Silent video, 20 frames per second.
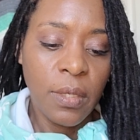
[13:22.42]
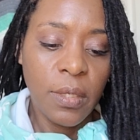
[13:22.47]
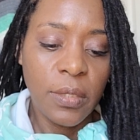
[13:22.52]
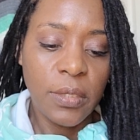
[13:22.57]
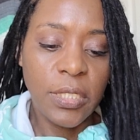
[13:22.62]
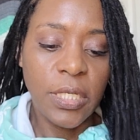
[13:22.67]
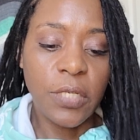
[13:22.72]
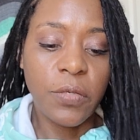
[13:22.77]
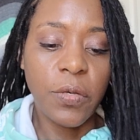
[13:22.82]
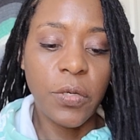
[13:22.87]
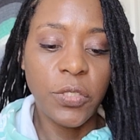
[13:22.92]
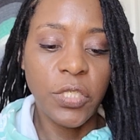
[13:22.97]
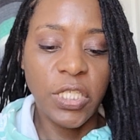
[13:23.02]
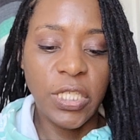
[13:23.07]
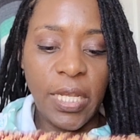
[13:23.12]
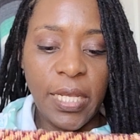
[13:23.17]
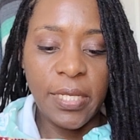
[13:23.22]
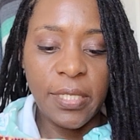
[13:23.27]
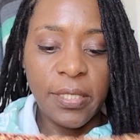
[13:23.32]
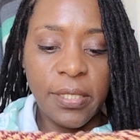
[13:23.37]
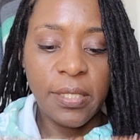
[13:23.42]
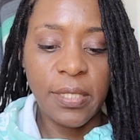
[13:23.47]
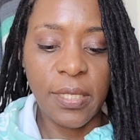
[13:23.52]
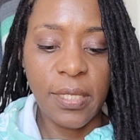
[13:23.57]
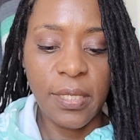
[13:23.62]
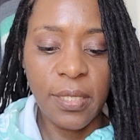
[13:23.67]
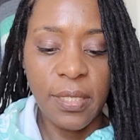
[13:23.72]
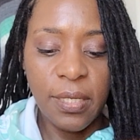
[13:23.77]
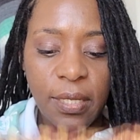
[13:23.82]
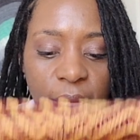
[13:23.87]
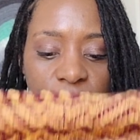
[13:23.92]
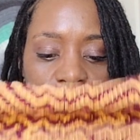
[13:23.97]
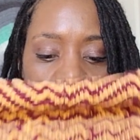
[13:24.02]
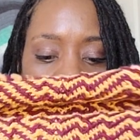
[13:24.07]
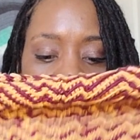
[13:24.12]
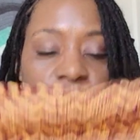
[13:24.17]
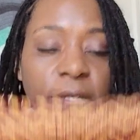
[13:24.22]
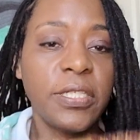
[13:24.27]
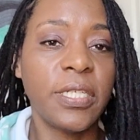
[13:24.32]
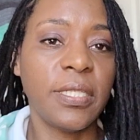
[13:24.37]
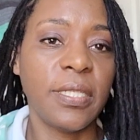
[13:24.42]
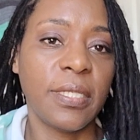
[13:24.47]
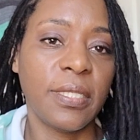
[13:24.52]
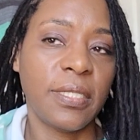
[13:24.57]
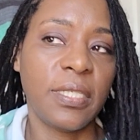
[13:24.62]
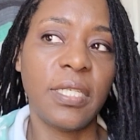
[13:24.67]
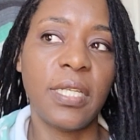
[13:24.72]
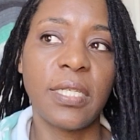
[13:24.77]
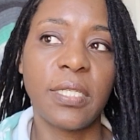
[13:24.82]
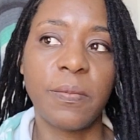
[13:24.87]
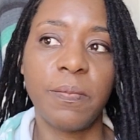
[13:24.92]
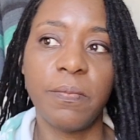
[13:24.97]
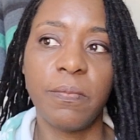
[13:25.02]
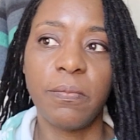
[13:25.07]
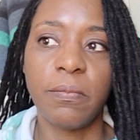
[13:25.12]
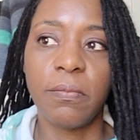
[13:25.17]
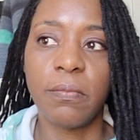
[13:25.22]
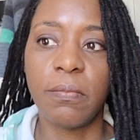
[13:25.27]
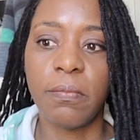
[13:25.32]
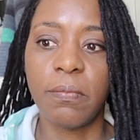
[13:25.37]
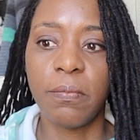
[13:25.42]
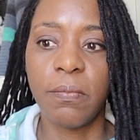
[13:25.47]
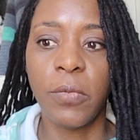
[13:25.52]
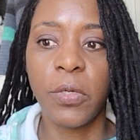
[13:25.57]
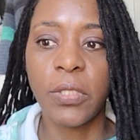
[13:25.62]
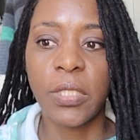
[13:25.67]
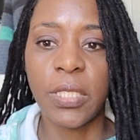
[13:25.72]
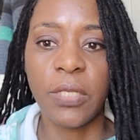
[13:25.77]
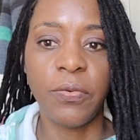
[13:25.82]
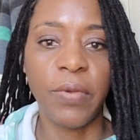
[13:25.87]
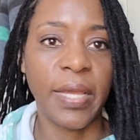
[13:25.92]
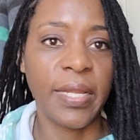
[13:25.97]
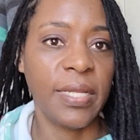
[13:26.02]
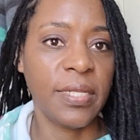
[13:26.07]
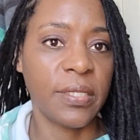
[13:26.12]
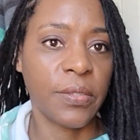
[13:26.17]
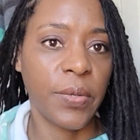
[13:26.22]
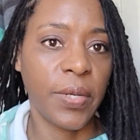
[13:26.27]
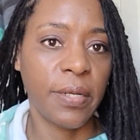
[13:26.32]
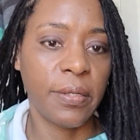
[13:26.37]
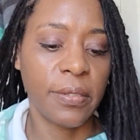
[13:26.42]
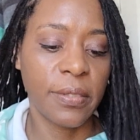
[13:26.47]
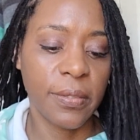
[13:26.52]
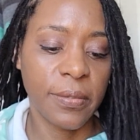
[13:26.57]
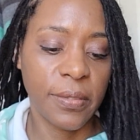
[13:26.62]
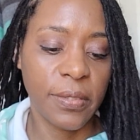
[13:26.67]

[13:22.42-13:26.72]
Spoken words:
she crochets. I know she does mostly granny squares.